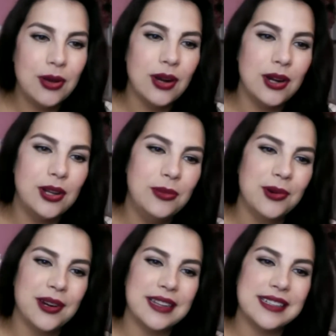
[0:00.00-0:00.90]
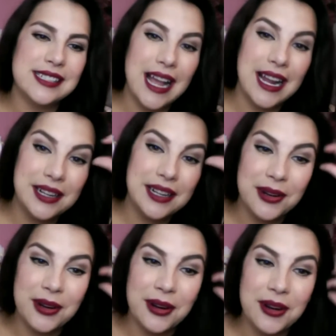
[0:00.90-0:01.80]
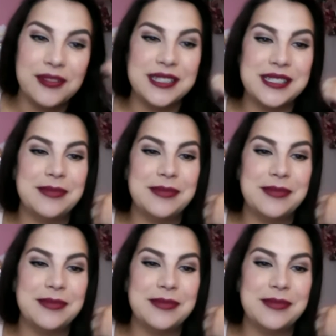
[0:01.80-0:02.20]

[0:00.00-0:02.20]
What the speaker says: Are you more excited or nervous